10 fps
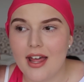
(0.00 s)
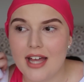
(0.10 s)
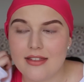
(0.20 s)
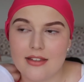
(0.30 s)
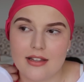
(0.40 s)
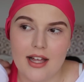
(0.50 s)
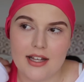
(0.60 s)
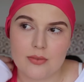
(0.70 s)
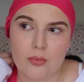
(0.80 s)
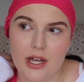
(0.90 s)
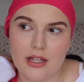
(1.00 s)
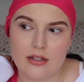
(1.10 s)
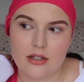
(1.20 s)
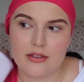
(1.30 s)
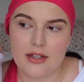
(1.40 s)
And then the last
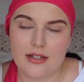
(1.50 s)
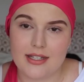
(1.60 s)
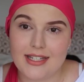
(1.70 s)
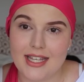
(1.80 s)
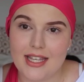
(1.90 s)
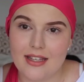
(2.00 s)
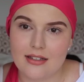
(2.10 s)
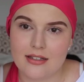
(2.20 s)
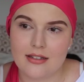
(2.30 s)
one, the D,